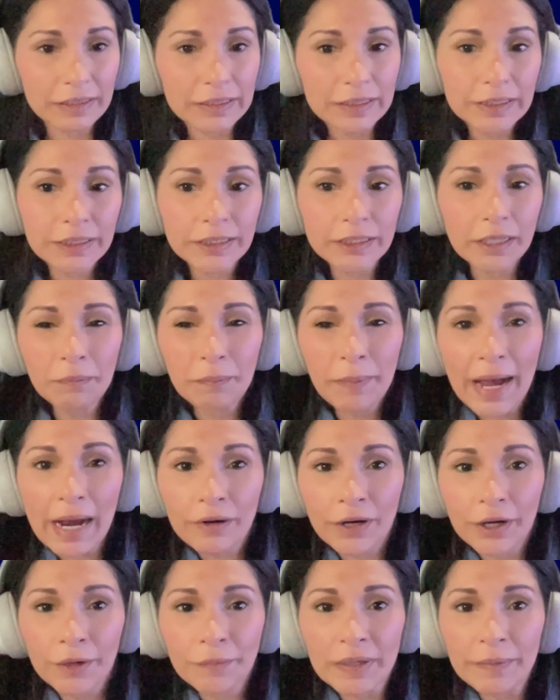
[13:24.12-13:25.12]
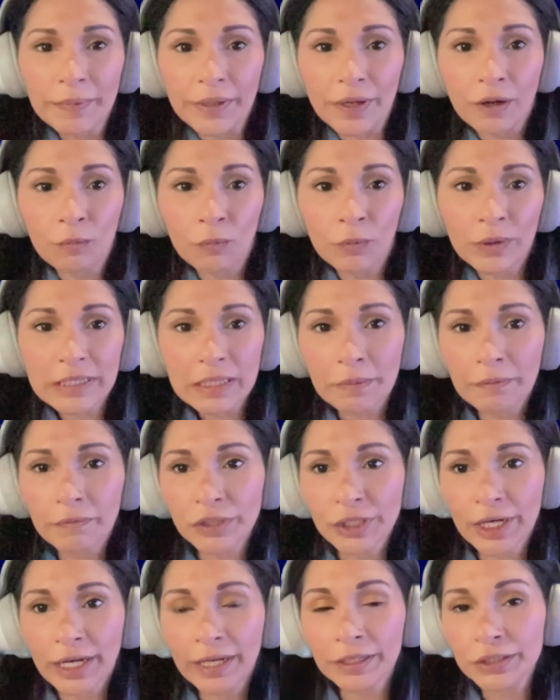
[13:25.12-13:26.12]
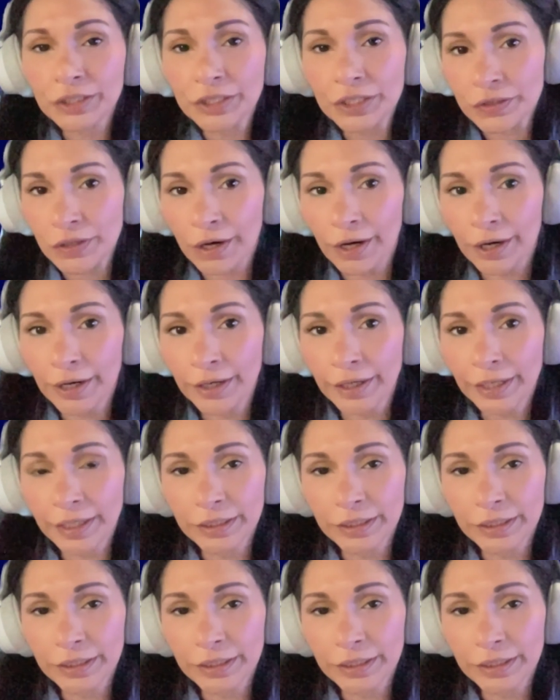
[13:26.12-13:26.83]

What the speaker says: some background maybe on what some of the challenges are